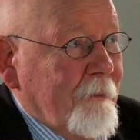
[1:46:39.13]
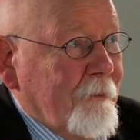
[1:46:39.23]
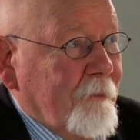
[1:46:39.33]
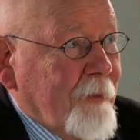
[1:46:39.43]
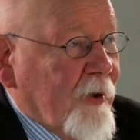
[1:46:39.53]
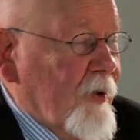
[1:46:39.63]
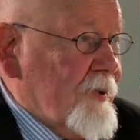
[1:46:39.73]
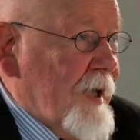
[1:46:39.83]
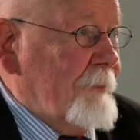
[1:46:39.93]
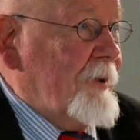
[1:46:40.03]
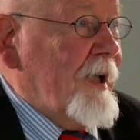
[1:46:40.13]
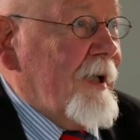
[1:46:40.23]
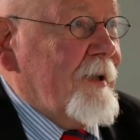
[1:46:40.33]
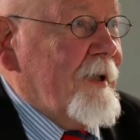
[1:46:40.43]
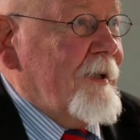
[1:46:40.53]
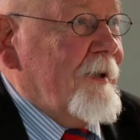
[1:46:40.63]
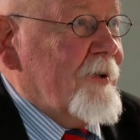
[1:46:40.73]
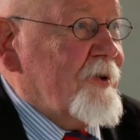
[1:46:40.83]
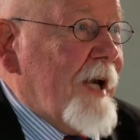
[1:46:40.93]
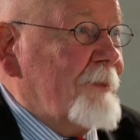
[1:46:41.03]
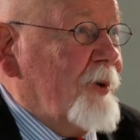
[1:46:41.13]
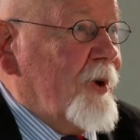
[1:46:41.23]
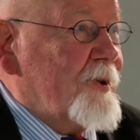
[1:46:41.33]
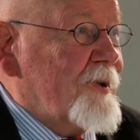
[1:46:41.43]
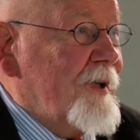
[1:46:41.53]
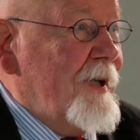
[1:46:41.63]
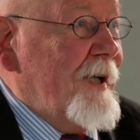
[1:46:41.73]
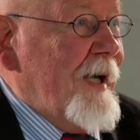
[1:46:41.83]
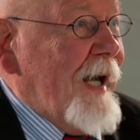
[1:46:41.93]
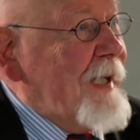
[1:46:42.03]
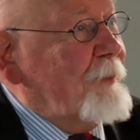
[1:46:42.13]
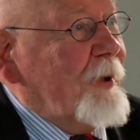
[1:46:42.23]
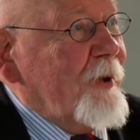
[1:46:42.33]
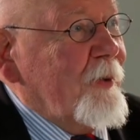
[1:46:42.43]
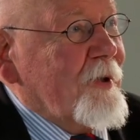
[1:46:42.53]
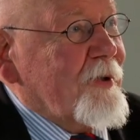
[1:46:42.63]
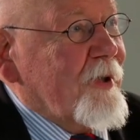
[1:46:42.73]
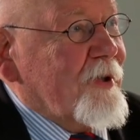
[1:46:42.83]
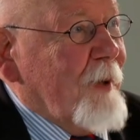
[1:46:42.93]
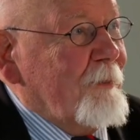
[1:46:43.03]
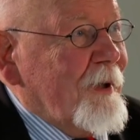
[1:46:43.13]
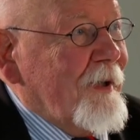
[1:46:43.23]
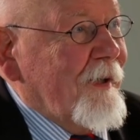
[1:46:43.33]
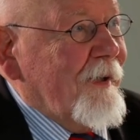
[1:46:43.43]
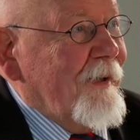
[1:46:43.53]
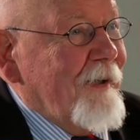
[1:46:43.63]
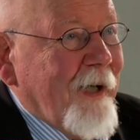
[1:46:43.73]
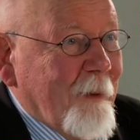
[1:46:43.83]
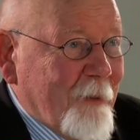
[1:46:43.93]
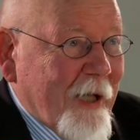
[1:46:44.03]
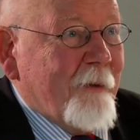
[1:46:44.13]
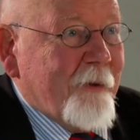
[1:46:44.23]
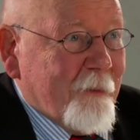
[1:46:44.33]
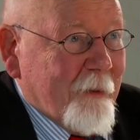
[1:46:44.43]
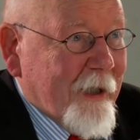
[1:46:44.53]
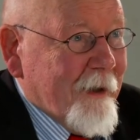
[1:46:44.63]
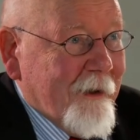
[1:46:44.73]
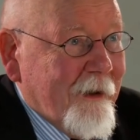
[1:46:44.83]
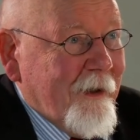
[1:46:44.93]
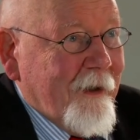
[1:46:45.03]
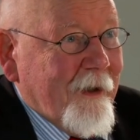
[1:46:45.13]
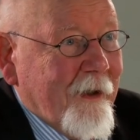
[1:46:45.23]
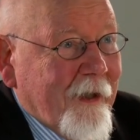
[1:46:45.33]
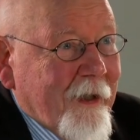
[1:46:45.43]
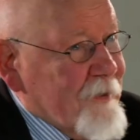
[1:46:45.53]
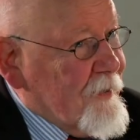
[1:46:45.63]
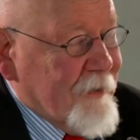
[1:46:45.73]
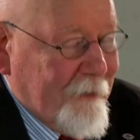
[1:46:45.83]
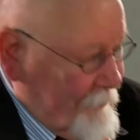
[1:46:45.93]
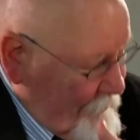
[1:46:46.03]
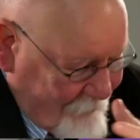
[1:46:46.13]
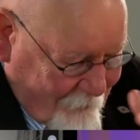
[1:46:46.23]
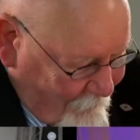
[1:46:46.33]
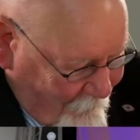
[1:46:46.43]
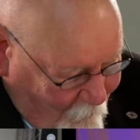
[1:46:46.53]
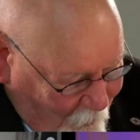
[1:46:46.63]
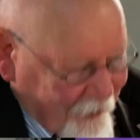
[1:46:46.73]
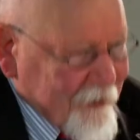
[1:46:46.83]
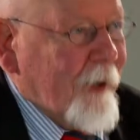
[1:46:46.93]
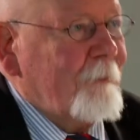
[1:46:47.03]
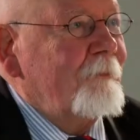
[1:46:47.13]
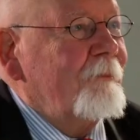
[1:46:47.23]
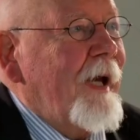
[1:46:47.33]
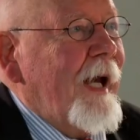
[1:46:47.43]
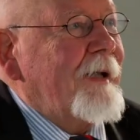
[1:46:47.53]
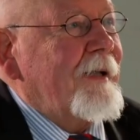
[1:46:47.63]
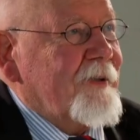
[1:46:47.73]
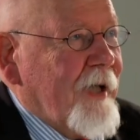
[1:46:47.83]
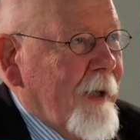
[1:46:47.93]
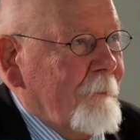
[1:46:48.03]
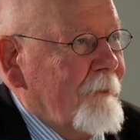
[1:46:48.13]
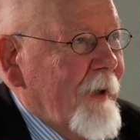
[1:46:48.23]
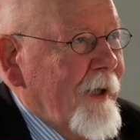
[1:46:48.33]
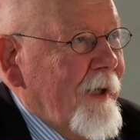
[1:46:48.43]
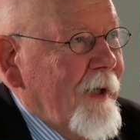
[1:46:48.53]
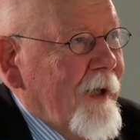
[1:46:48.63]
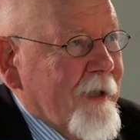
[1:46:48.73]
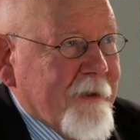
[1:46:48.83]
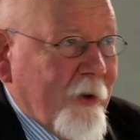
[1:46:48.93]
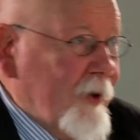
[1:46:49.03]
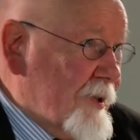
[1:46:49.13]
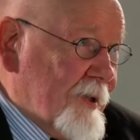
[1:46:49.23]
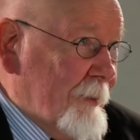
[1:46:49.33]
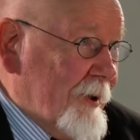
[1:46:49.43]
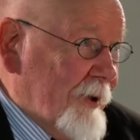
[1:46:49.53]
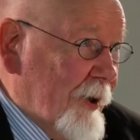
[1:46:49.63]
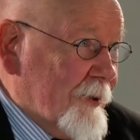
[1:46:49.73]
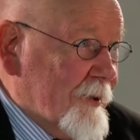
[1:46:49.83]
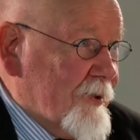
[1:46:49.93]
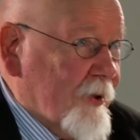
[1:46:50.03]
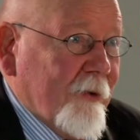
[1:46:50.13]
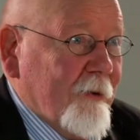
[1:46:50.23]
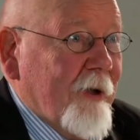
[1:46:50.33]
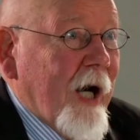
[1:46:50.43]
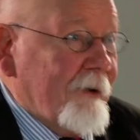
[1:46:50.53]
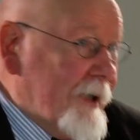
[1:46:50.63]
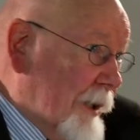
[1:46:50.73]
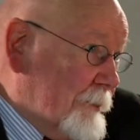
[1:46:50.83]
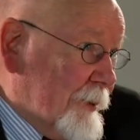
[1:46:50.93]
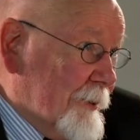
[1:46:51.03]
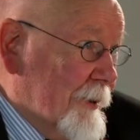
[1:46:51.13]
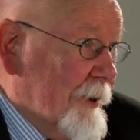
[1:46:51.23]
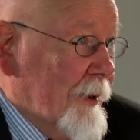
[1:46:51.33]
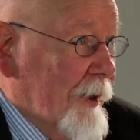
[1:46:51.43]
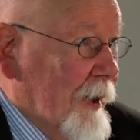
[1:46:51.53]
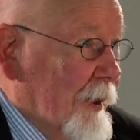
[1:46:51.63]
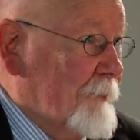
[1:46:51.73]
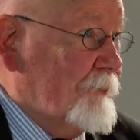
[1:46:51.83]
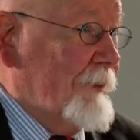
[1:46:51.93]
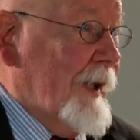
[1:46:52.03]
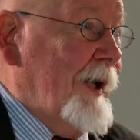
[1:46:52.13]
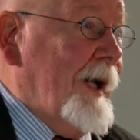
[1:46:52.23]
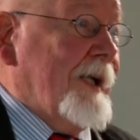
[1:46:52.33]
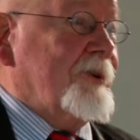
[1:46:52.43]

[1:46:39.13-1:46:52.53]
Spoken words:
Because I'm the little kid in the sandbox. Anybody who wants to jump in and play with me is welcome anytime, as long as I'm around. So hurry up and